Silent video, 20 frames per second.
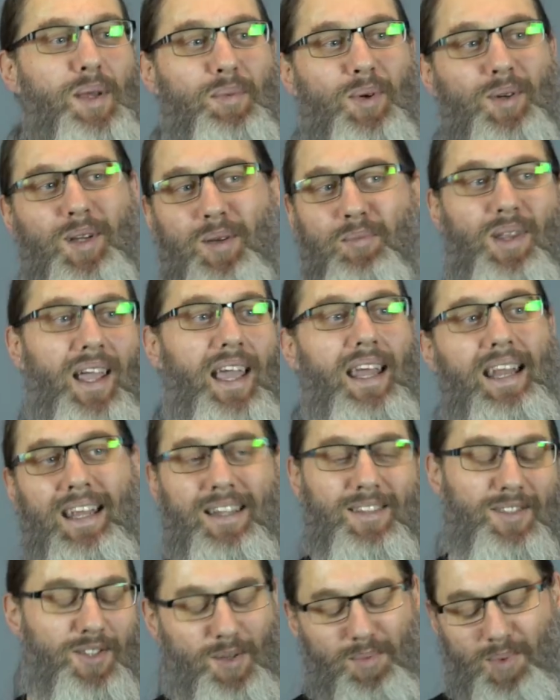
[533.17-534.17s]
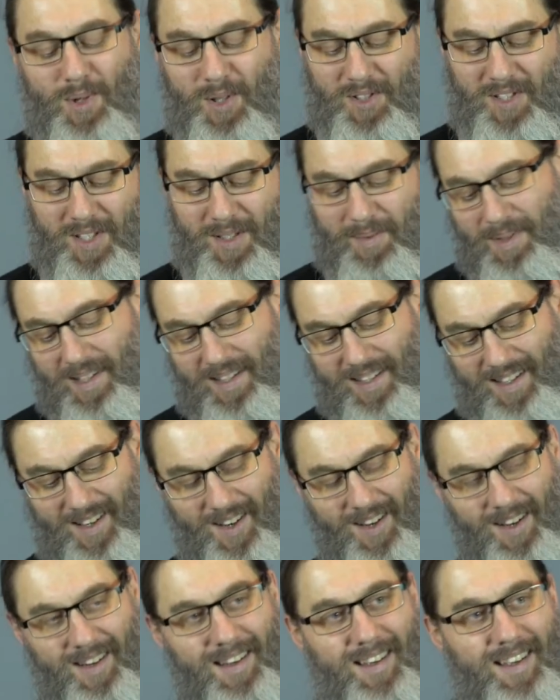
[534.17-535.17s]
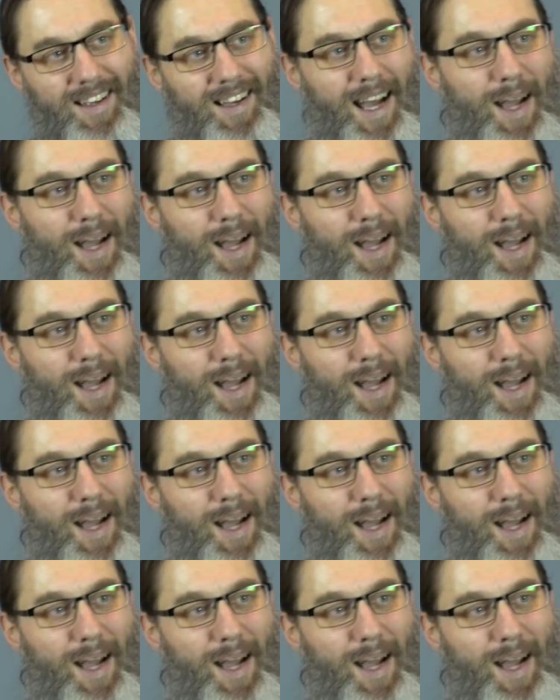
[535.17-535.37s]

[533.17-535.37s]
People complain it gets too bushy, but you know,